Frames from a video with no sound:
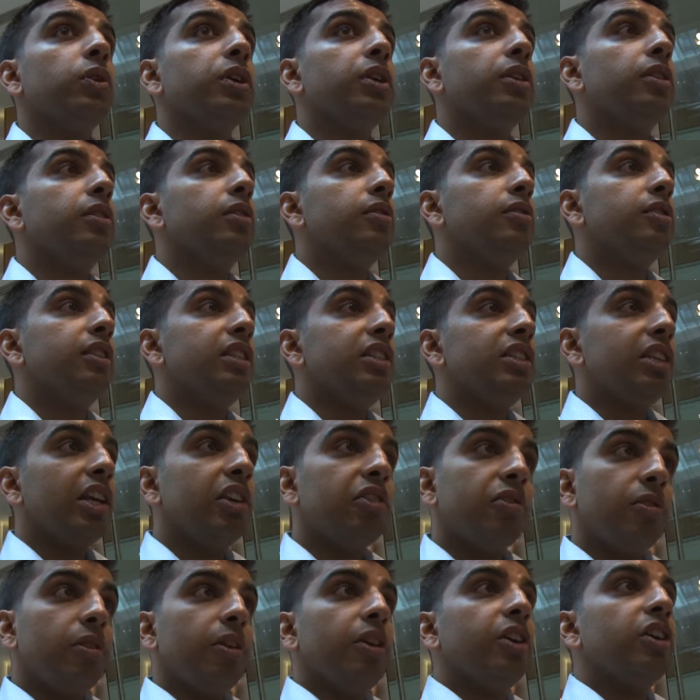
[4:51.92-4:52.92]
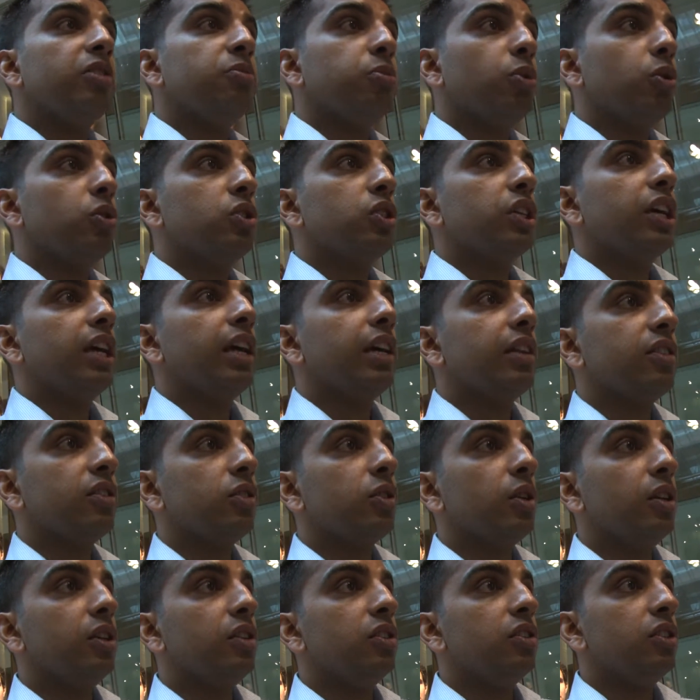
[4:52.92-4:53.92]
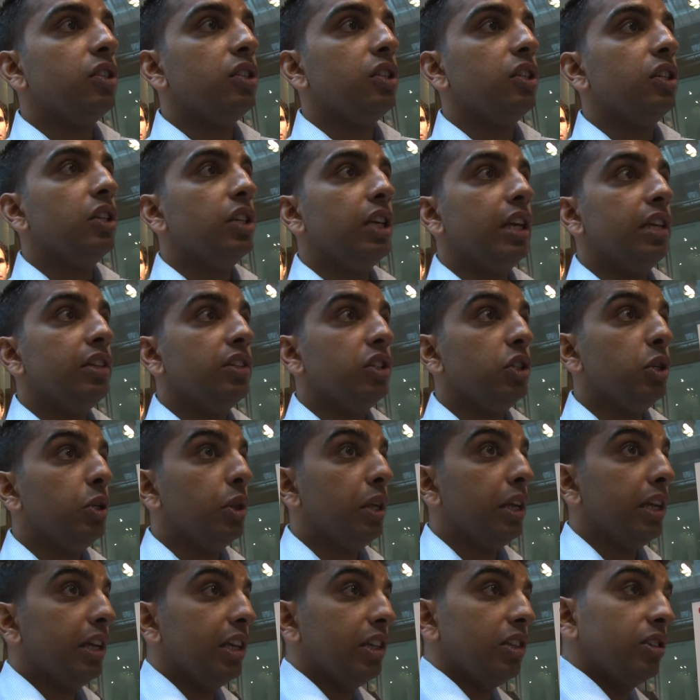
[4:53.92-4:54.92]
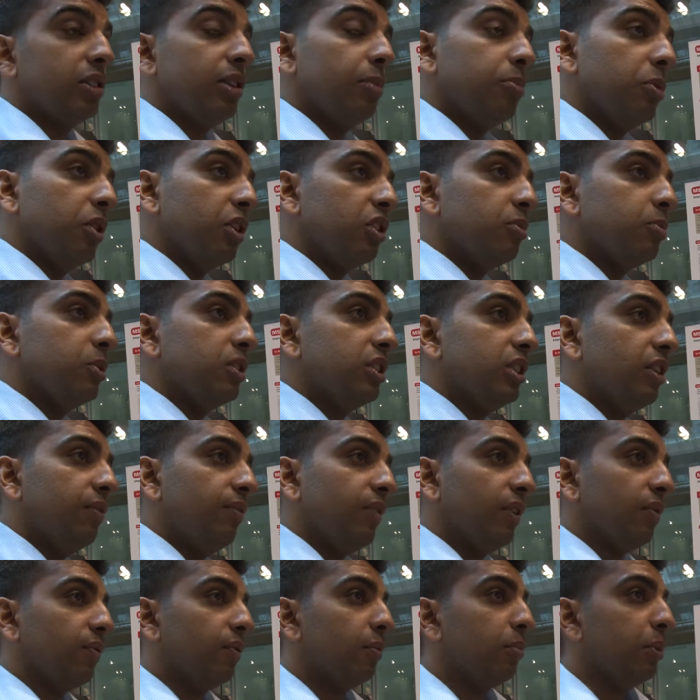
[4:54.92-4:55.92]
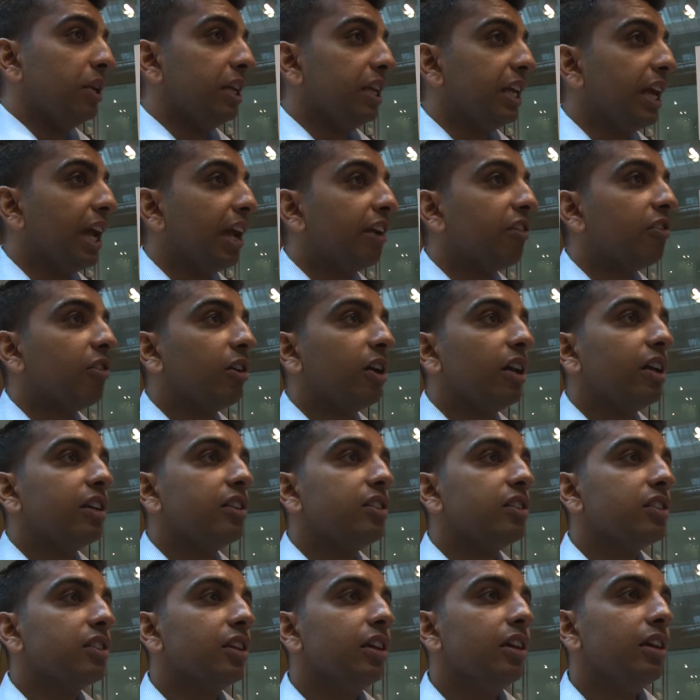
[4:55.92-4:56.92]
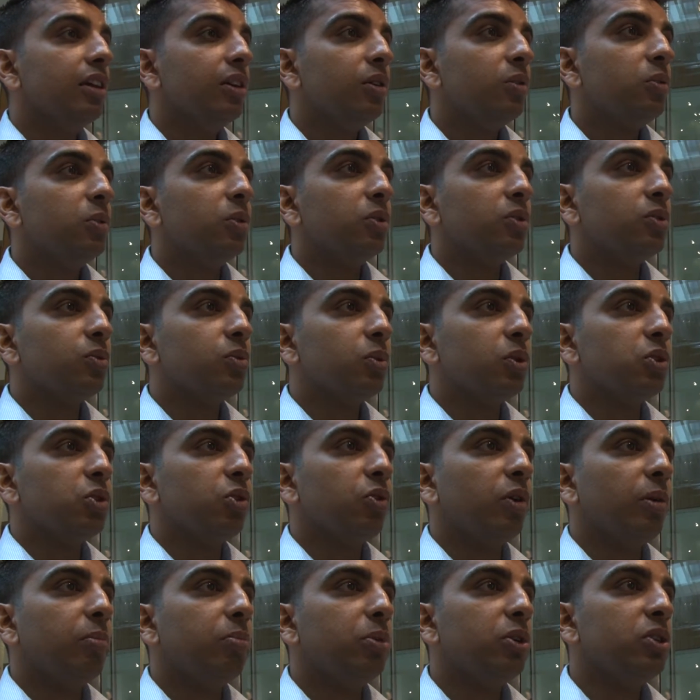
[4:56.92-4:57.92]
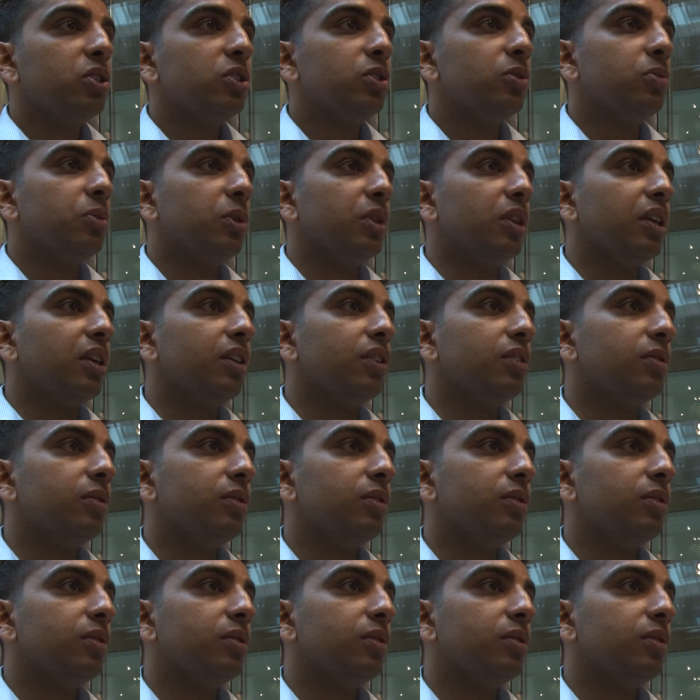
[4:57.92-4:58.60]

in decentralized projects? And do you think it's something specific for pediatrics? What's your ambition with this?